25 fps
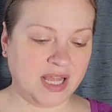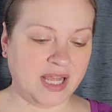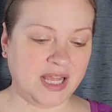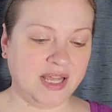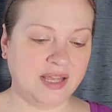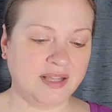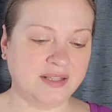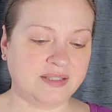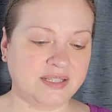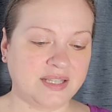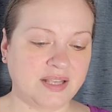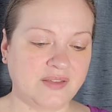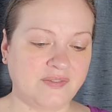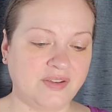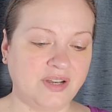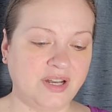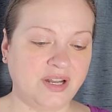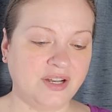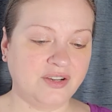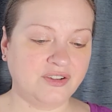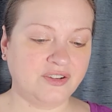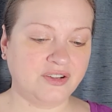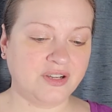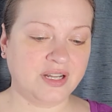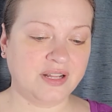It's
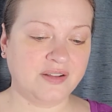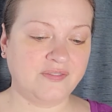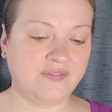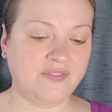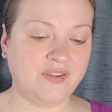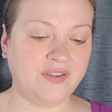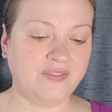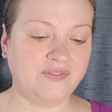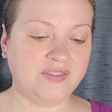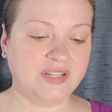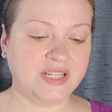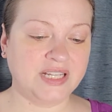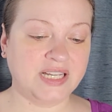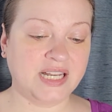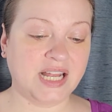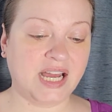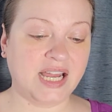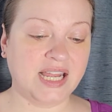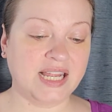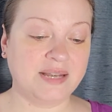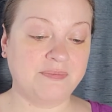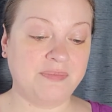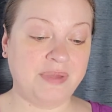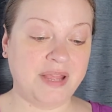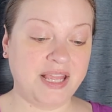
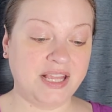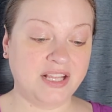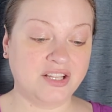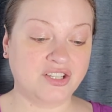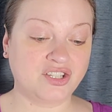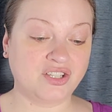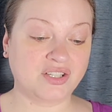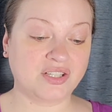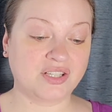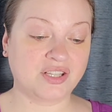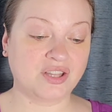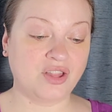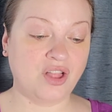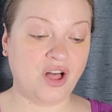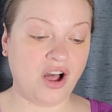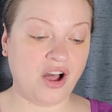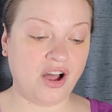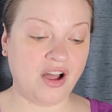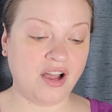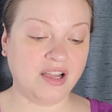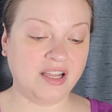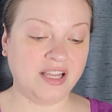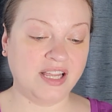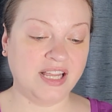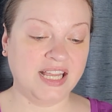759 pages
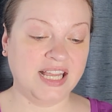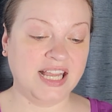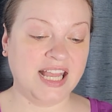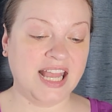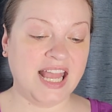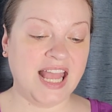long,